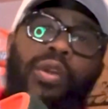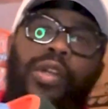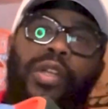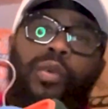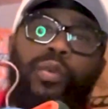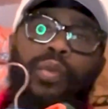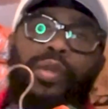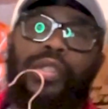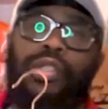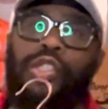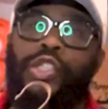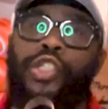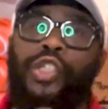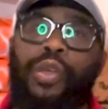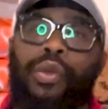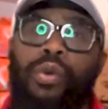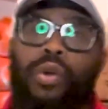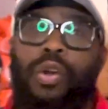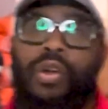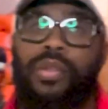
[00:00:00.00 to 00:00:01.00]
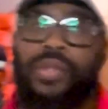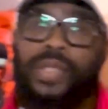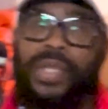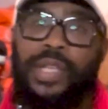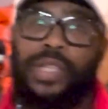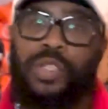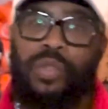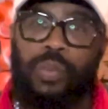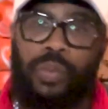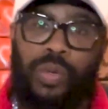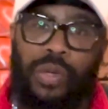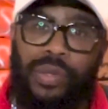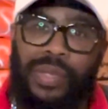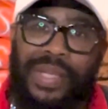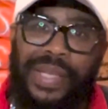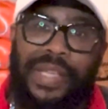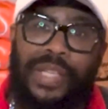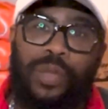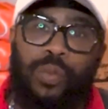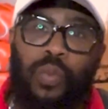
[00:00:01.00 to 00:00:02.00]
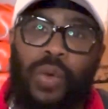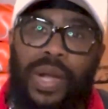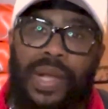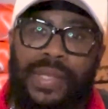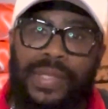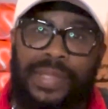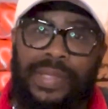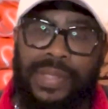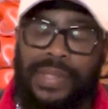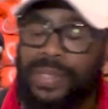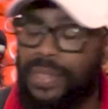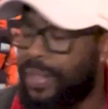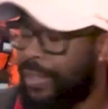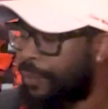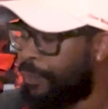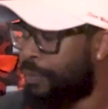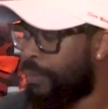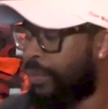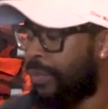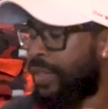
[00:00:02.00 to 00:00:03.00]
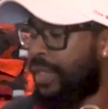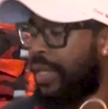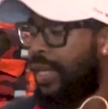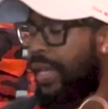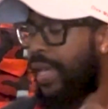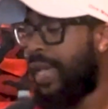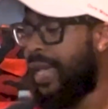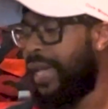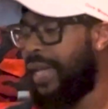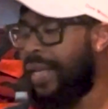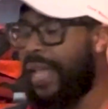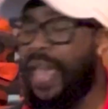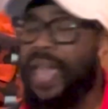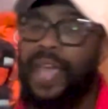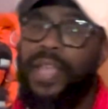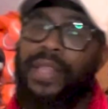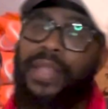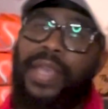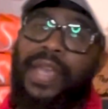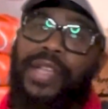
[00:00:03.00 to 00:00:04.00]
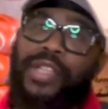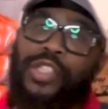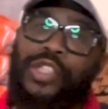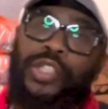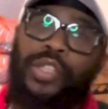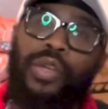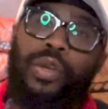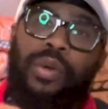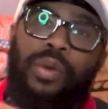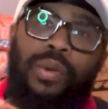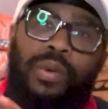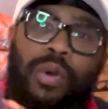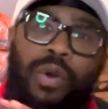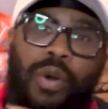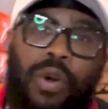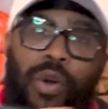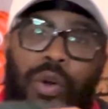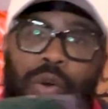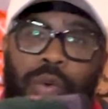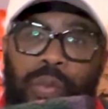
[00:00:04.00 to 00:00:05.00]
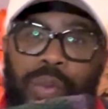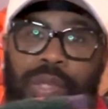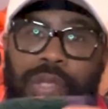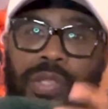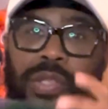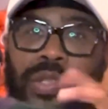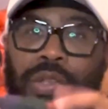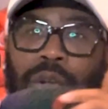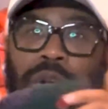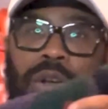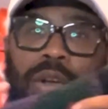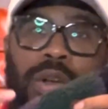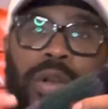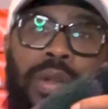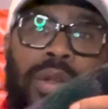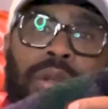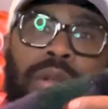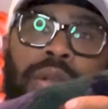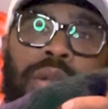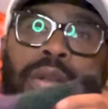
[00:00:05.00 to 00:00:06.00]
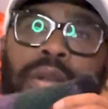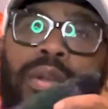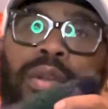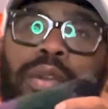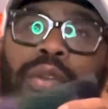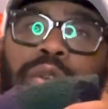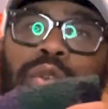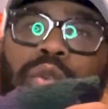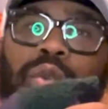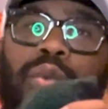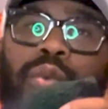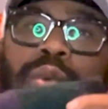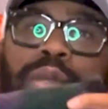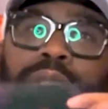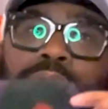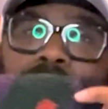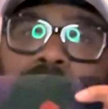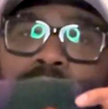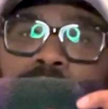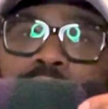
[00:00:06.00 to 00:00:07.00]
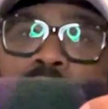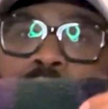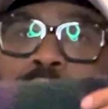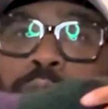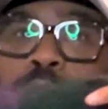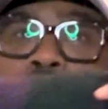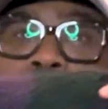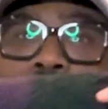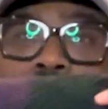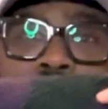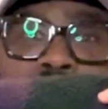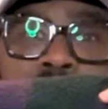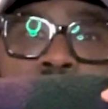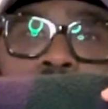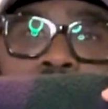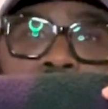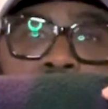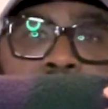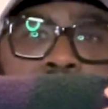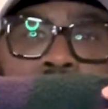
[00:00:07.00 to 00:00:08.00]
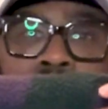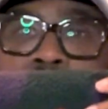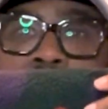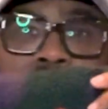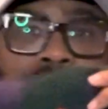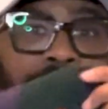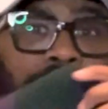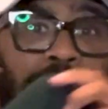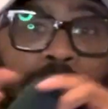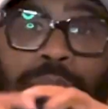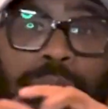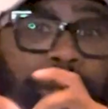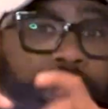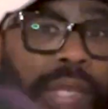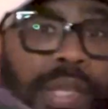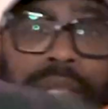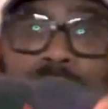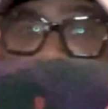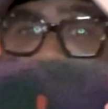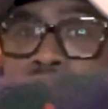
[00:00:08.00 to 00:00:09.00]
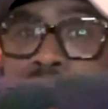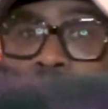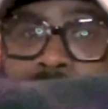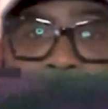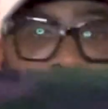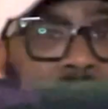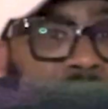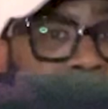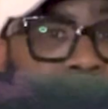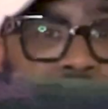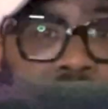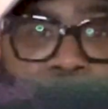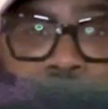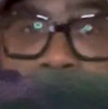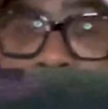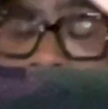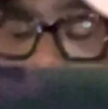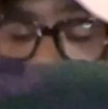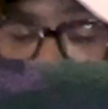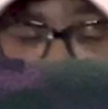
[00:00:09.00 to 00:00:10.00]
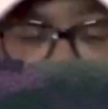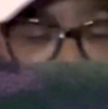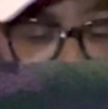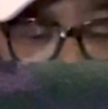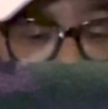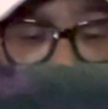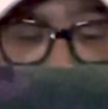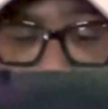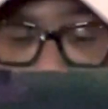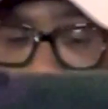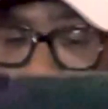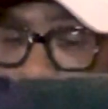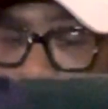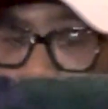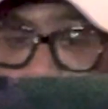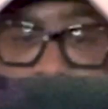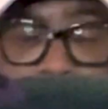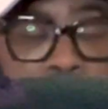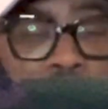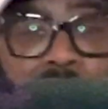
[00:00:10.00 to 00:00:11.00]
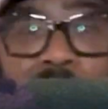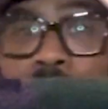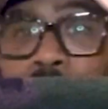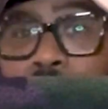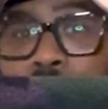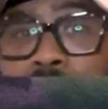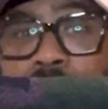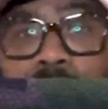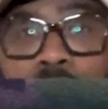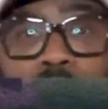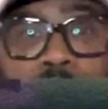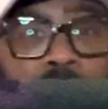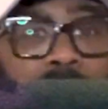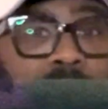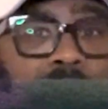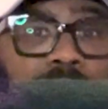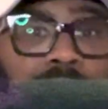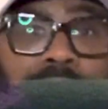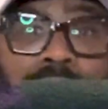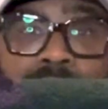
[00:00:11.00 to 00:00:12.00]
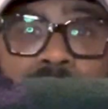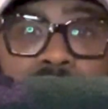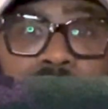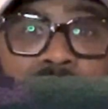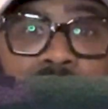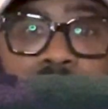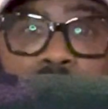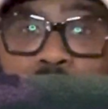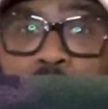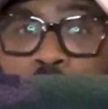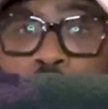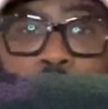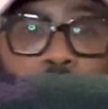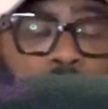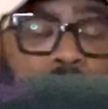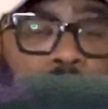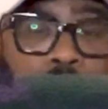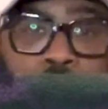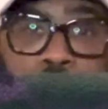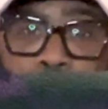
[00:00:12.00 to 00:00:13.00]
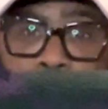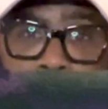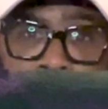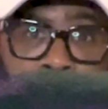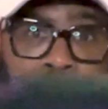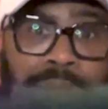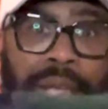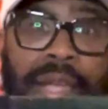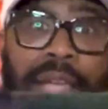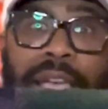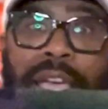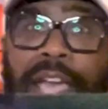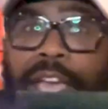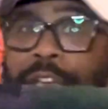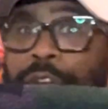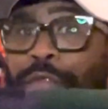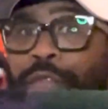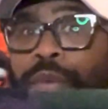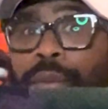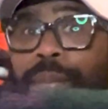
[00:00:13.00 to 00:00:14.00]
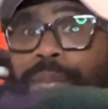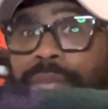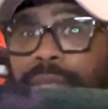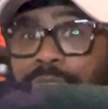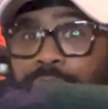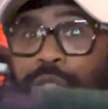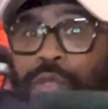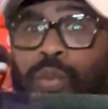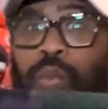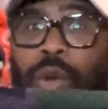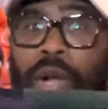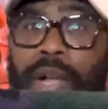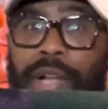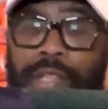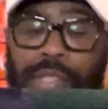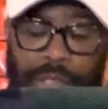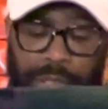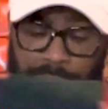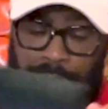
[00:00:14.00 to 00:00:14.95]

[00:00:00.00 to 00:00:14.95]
was a show called Tex World NYC. And at that show, all we saw was this swatch here. Like, this was it. Like, just this little 3x3 or whatever this is here, 4x4. And from this swatch,